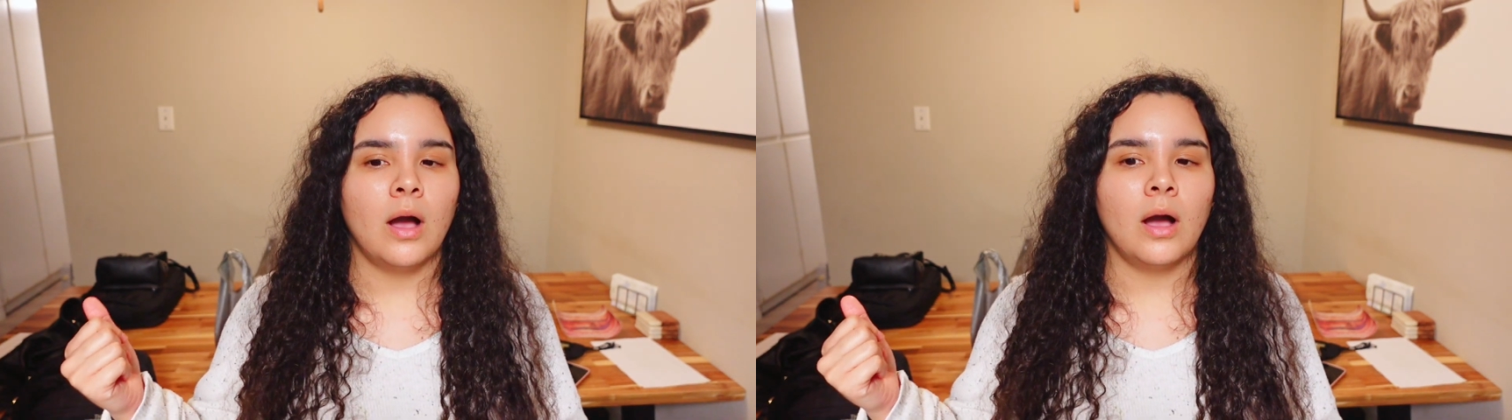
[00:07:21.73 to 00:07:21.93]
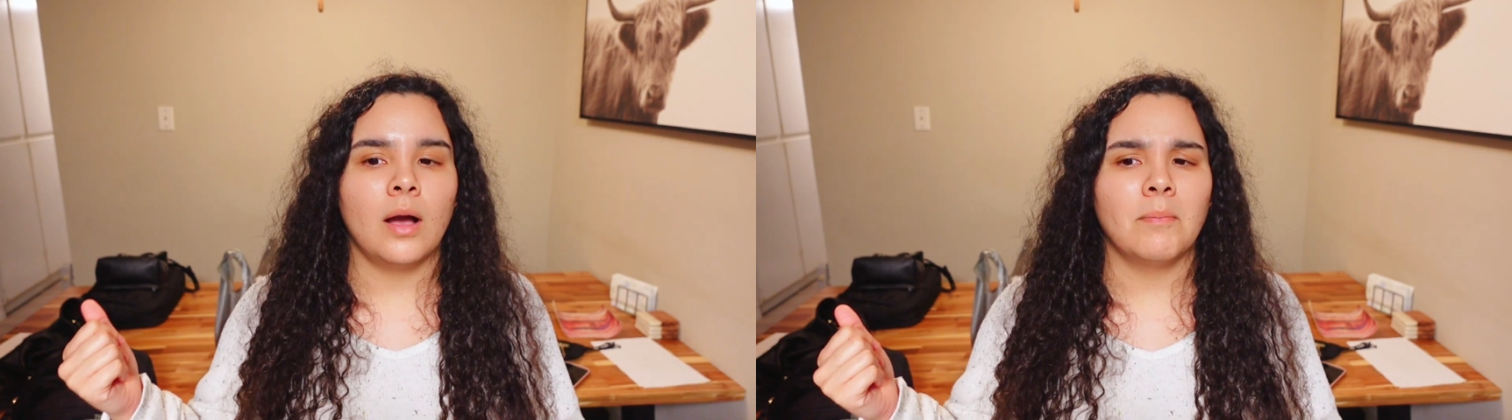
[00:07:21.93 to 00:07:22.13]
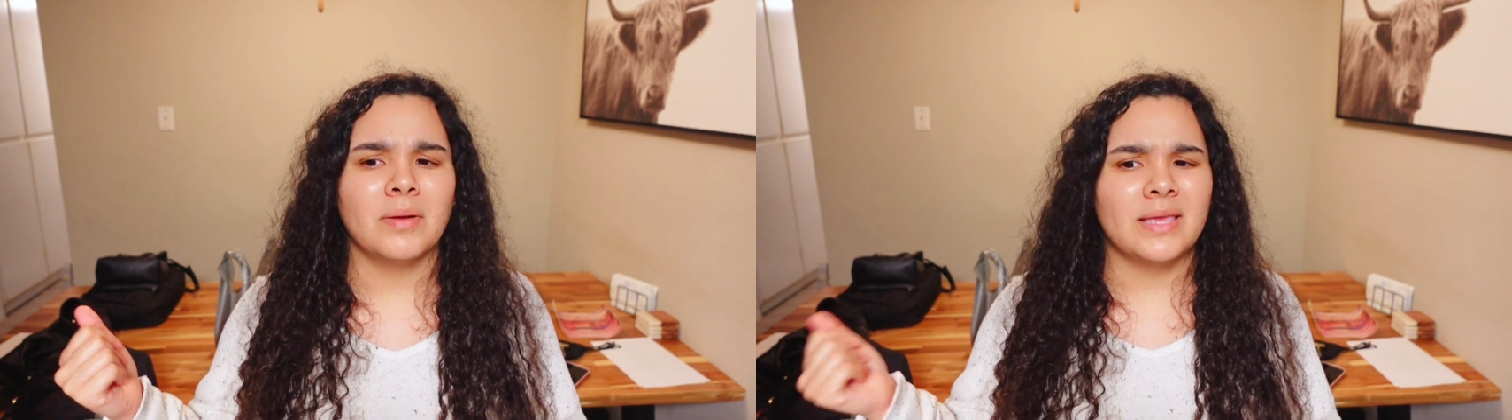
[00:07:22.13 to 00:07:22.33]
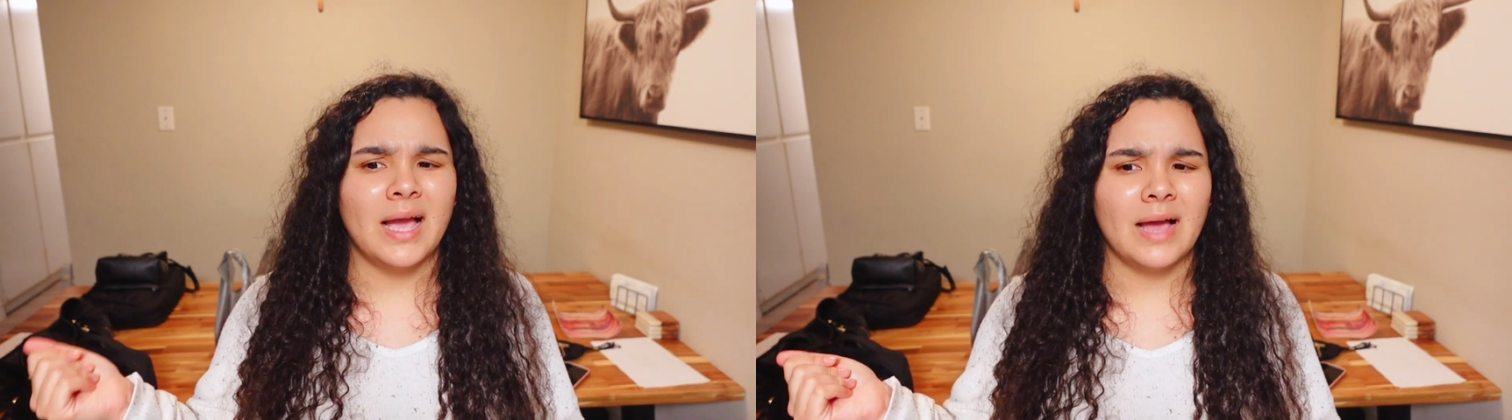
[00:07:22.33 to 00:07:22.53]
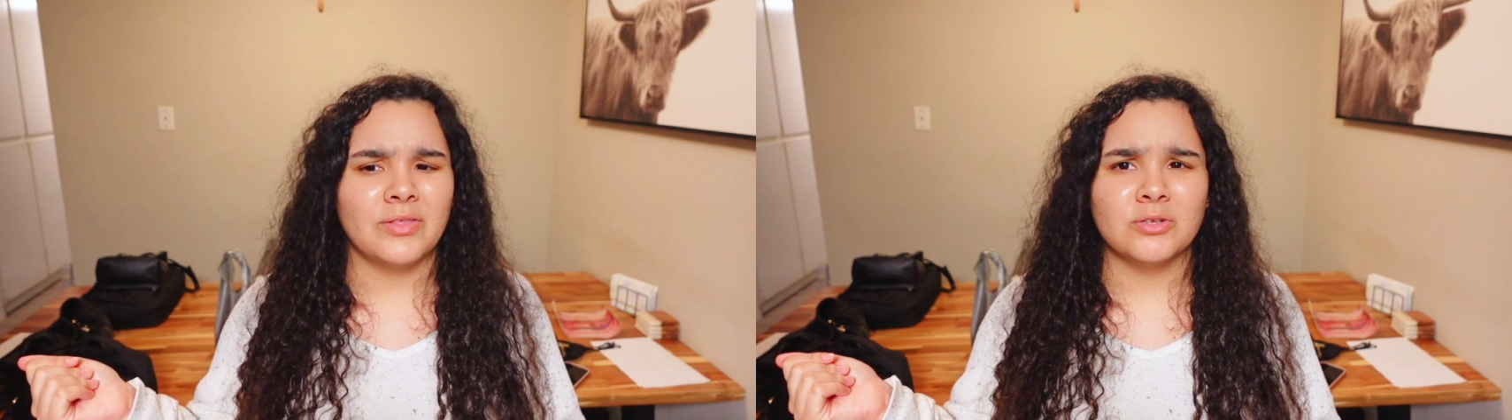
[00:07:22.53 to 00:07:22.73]
Um, but
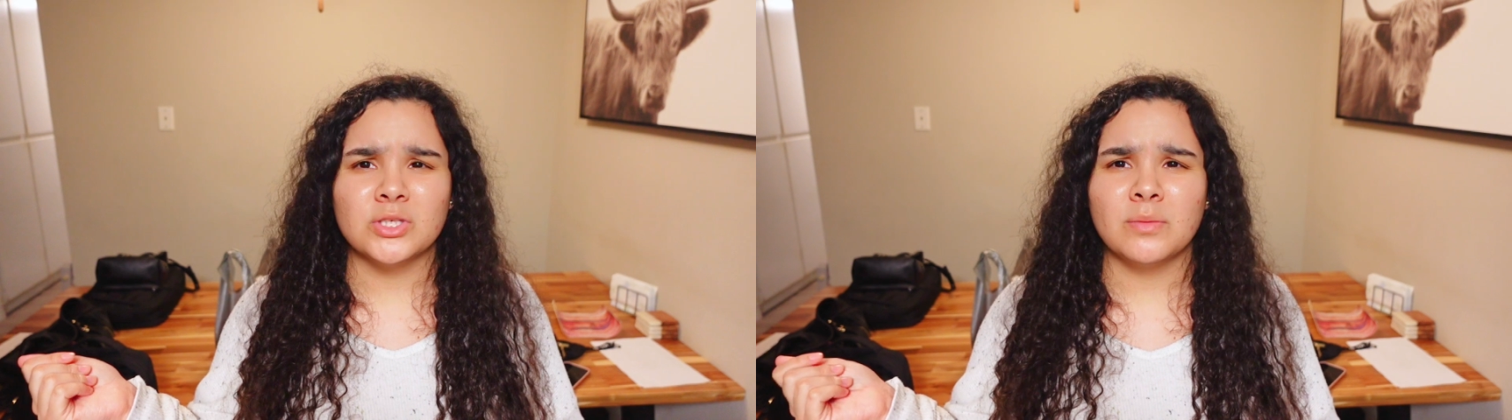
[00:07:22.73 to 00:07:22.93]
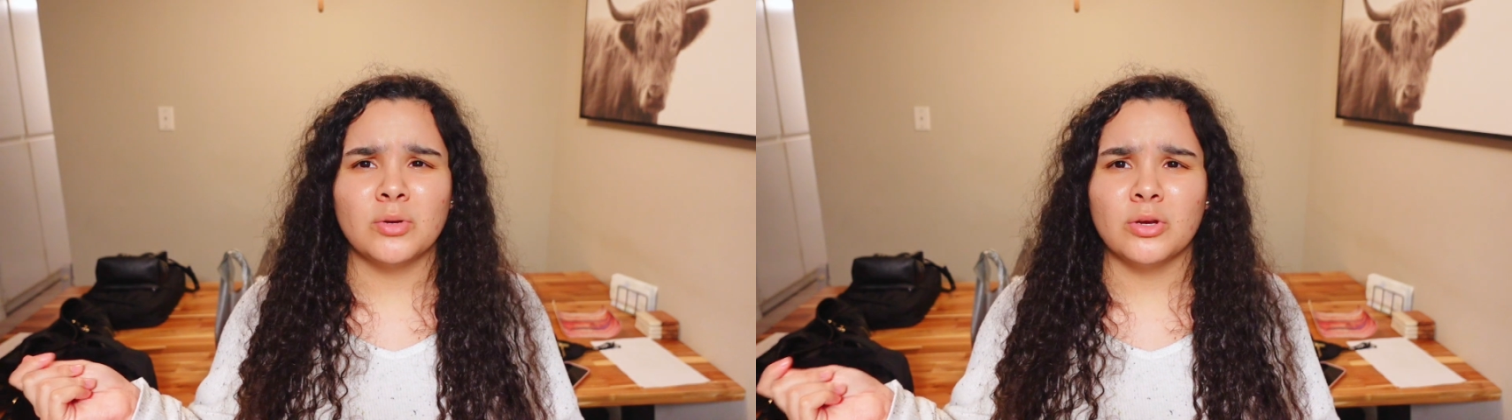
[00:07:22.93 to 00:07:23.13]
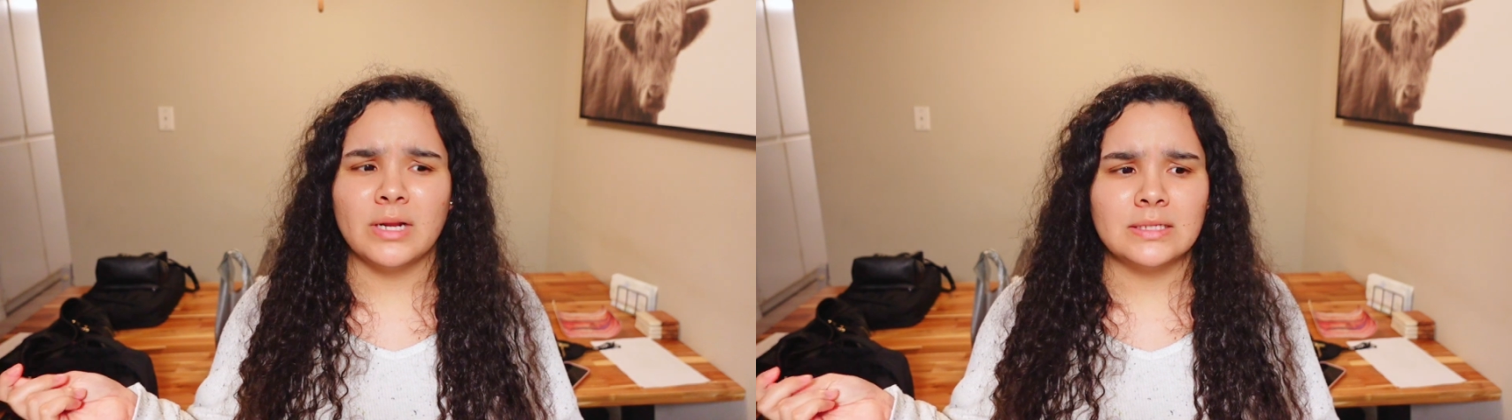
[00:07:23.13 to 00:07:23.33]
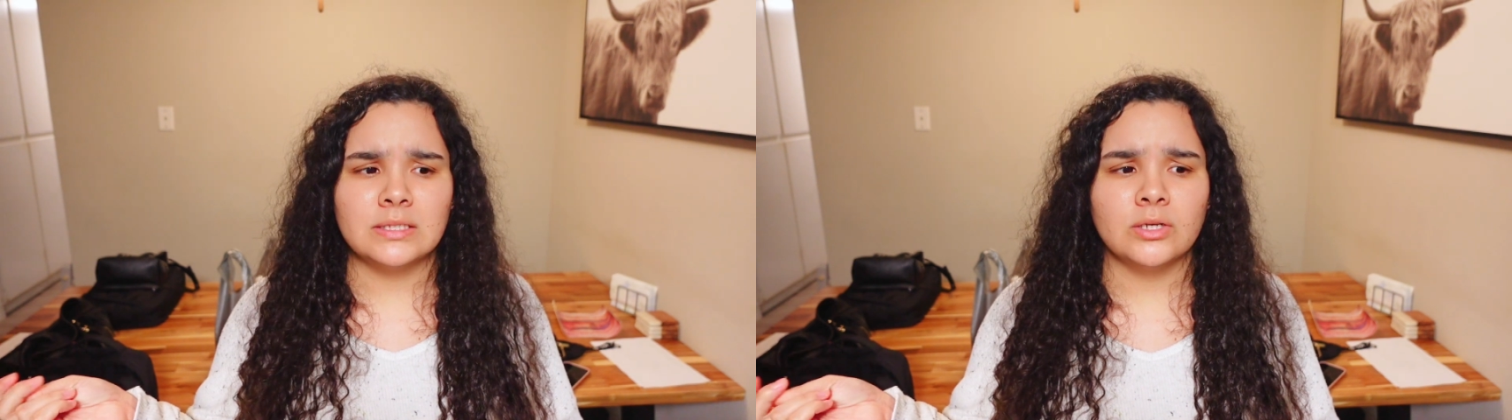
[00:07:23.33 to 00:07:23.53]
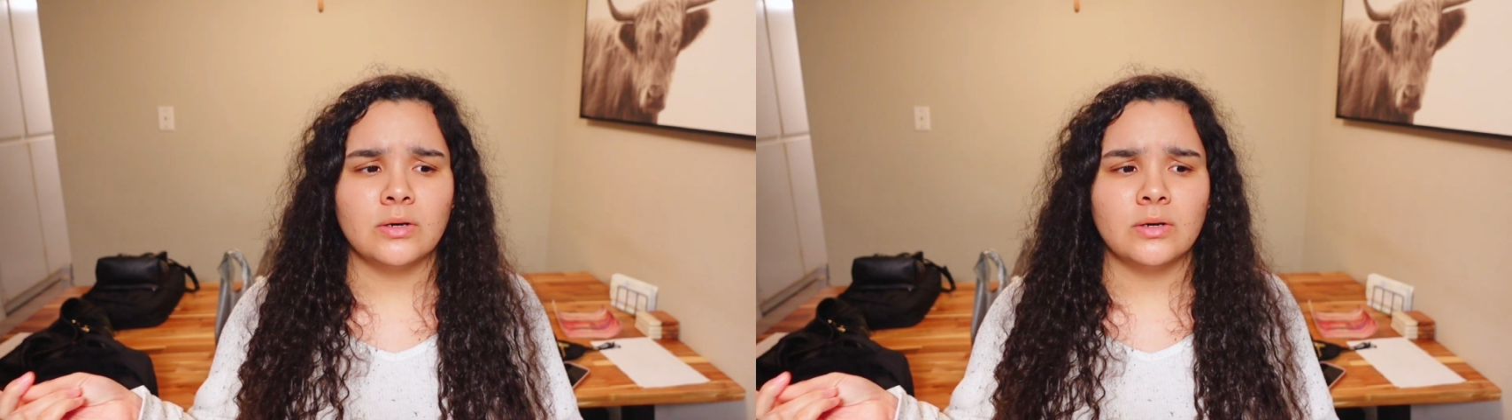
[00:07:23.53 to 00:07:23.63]
yeah, there's some good ass deal.